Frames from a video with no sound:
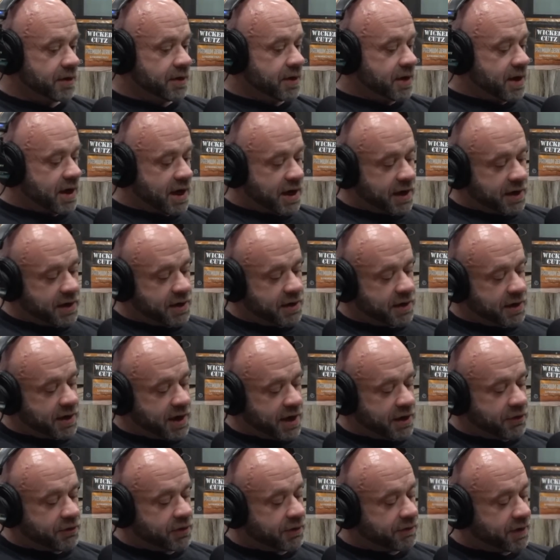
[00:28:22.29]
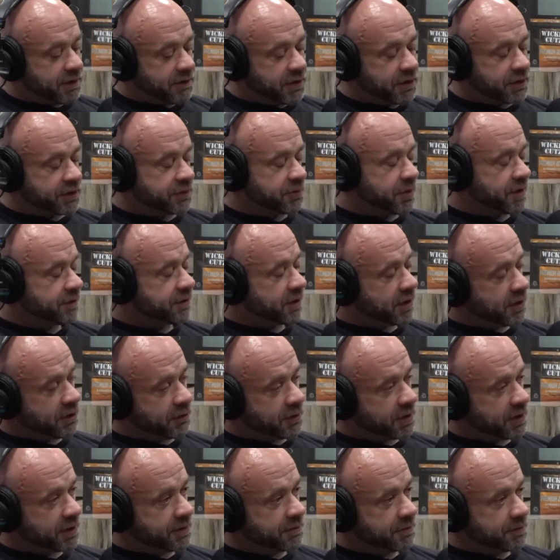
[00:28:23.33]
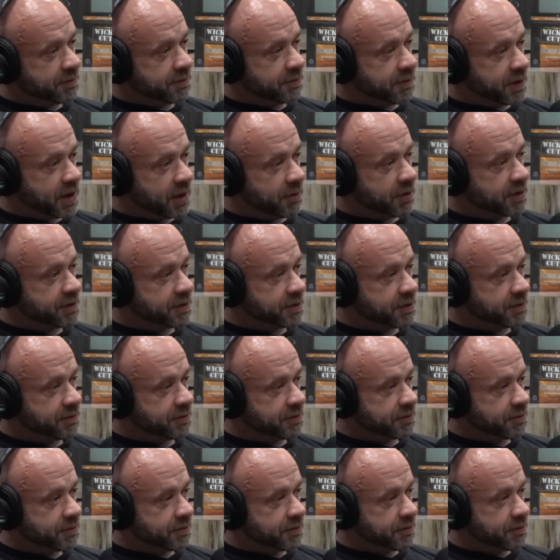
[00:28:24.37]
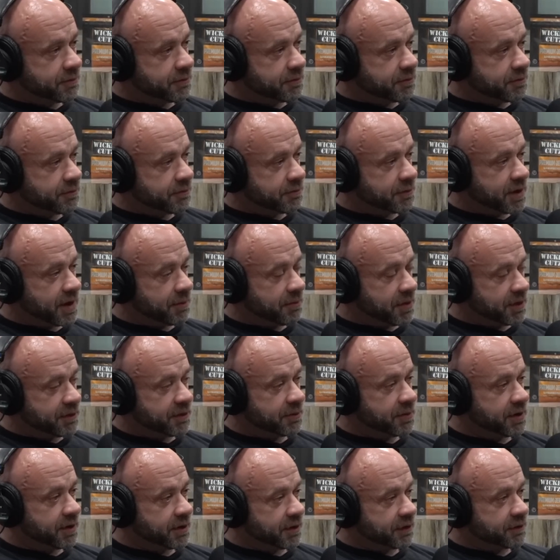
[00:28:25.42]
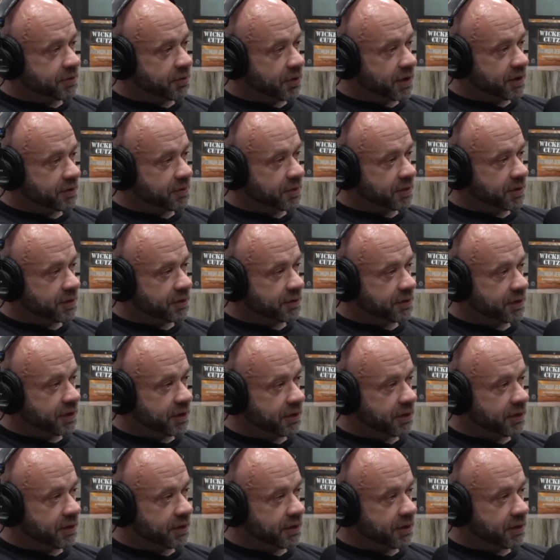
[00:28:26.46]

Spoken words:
I don't know if I've ever expressed to her really how much that meant to me and expressed because, you